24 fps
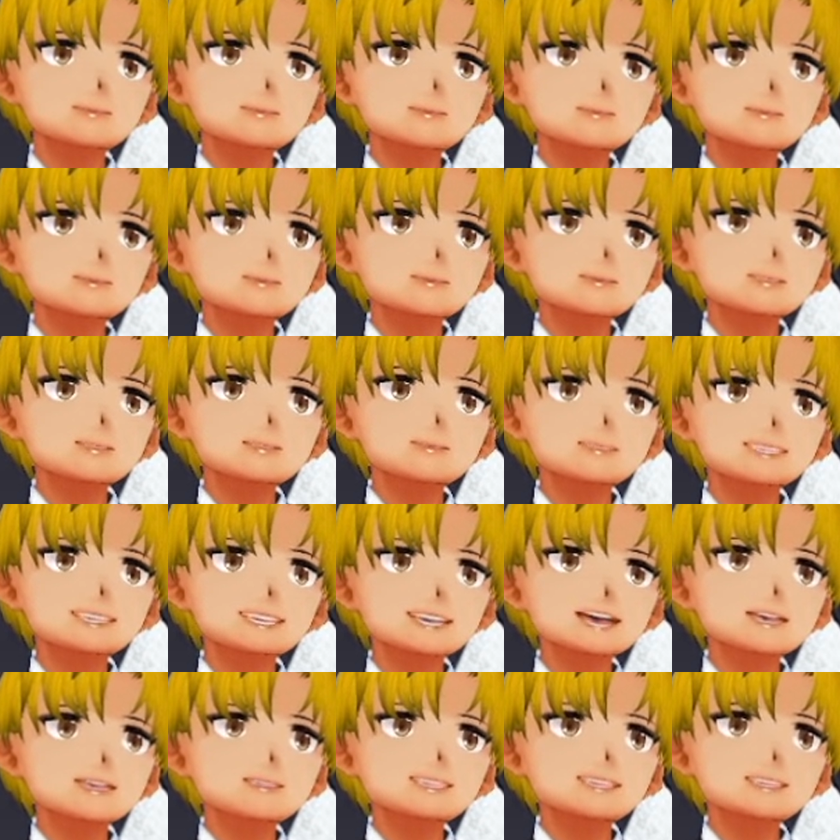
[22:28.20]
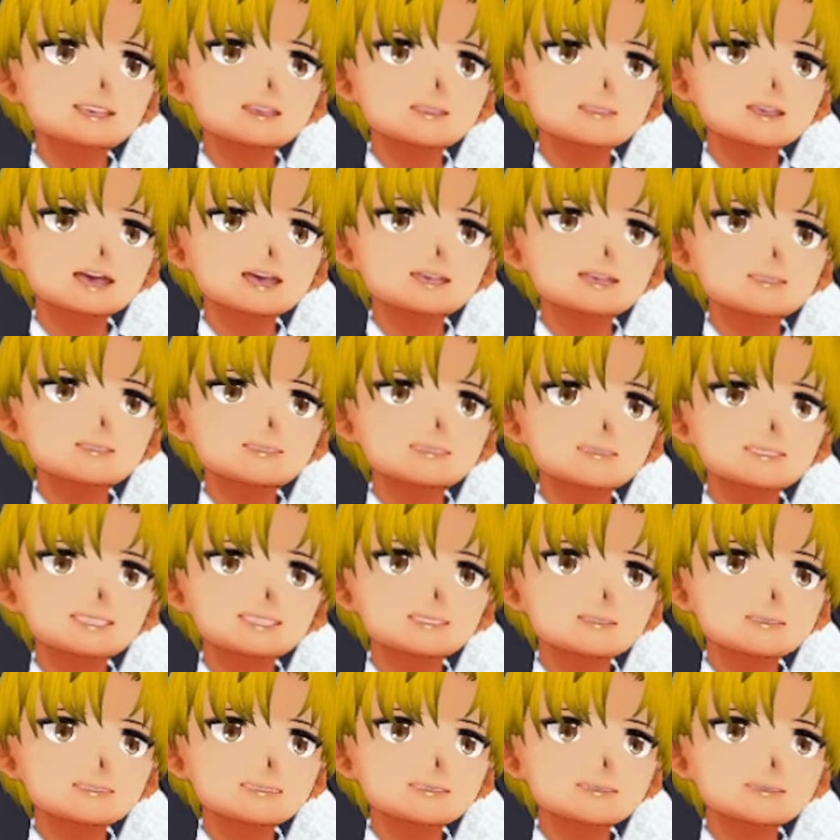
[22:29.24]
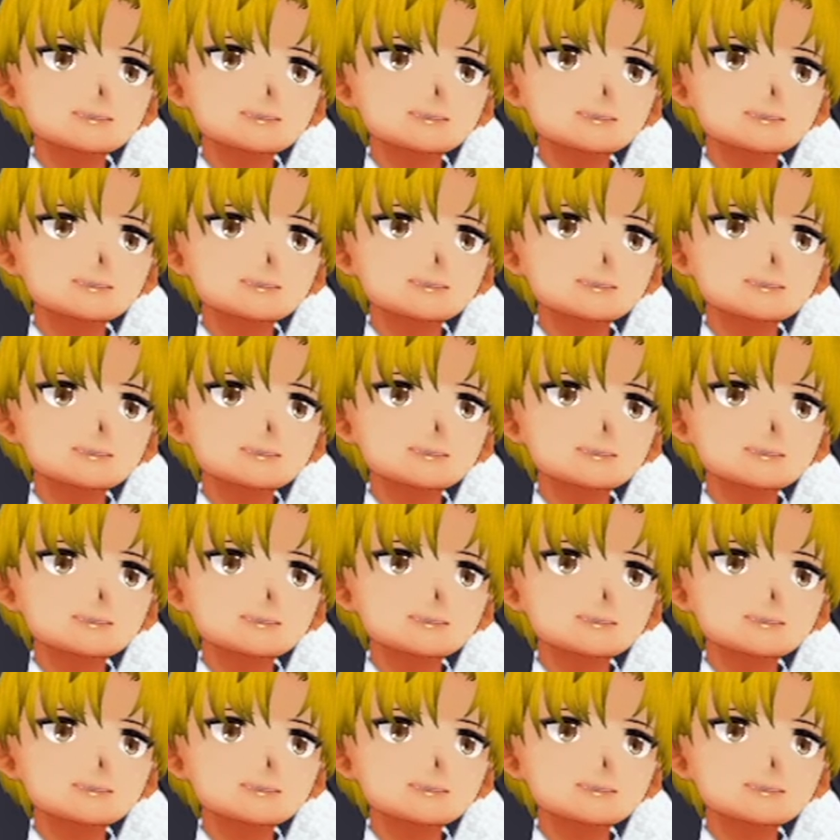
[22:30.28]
Instead, he finally got a good ending.